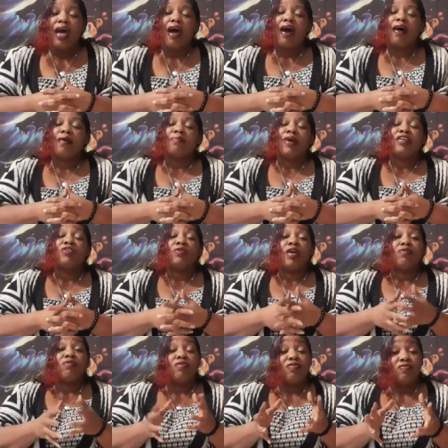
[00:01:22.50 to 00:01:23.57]
Um, I do
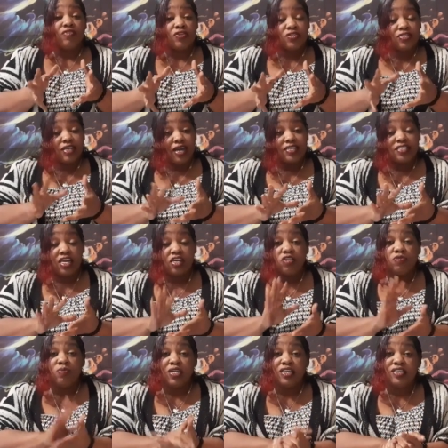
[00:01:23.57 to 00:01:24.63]
not read reversals. Like I said, I use
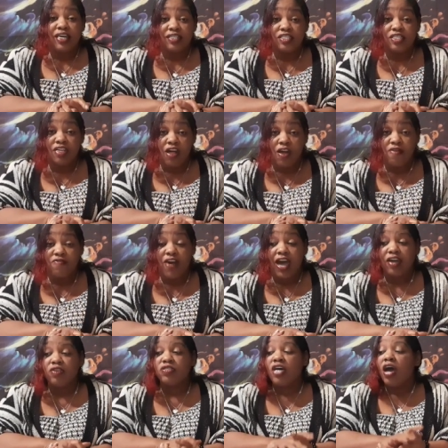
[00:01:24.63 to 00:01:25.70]
many decks as
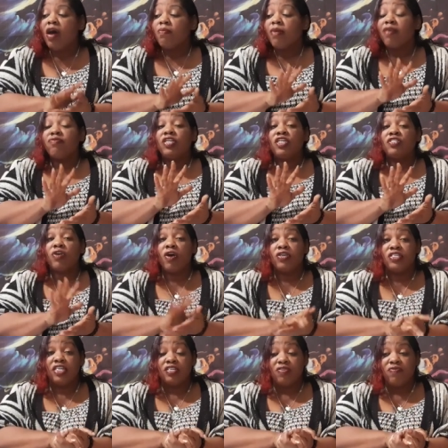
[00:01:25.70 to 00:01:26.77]
clarifiers. My readings are
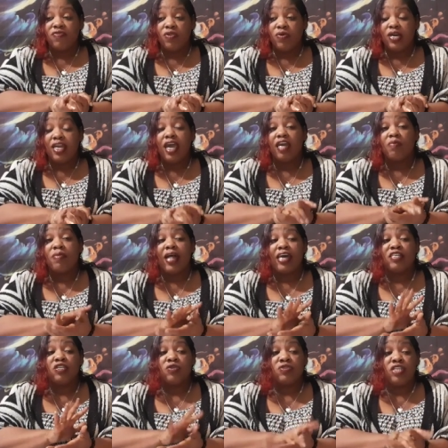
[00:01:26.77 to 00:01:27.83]
gender fluid and apply
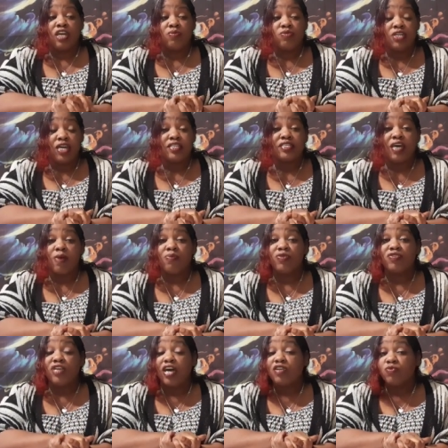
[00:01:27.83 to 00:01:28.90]
to same-sex
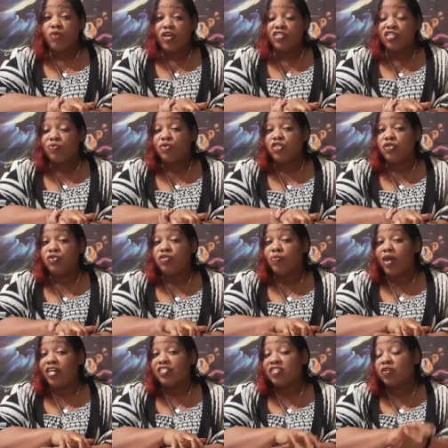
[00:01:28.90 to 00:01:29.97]
couples as well. Simply choose the
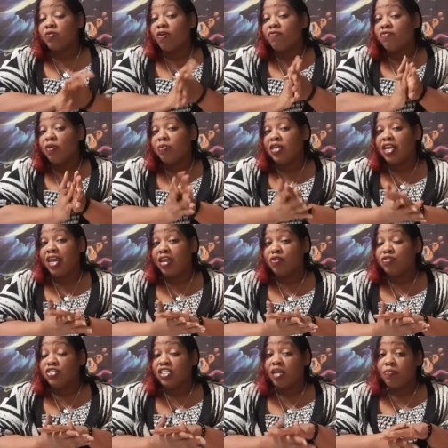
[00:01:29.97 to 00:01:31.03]
masculine or feminine
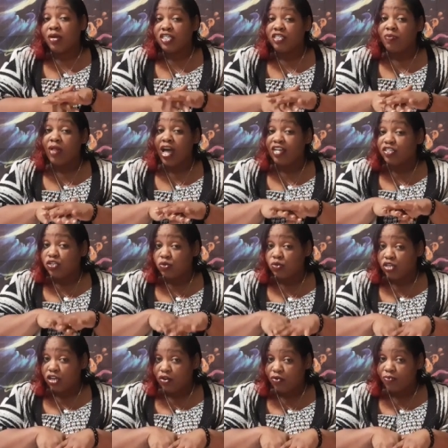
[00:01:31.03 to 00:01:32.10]
energy that best applies to
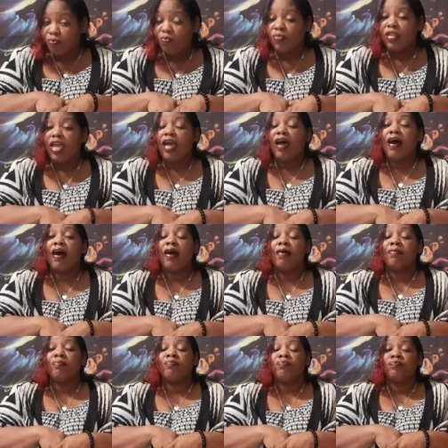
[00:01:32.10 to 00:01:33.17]
you.
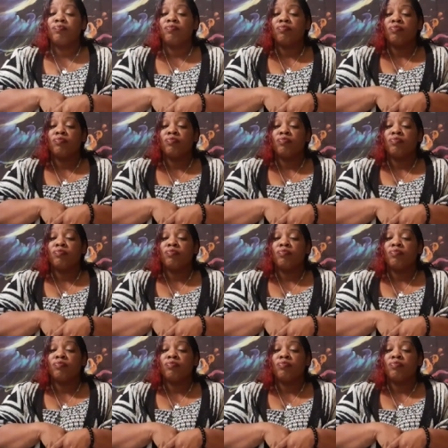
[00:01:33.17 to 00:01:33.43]
Um,